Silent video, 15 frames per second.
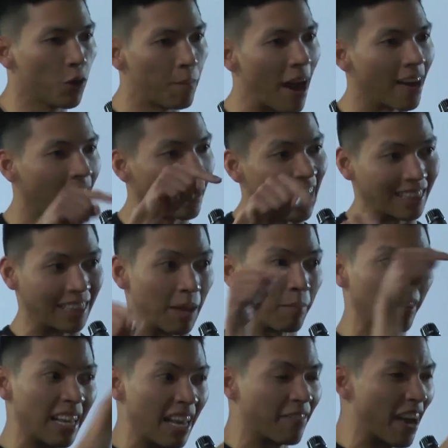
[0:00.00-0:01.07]
you better let
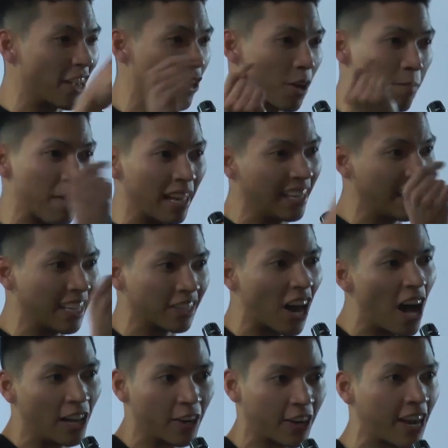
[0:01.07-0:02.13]
them live at your $1 million
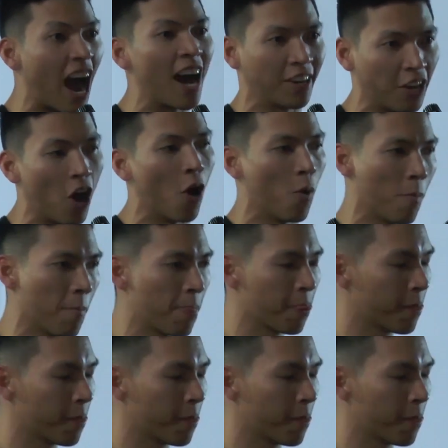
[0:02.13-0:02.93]
condo.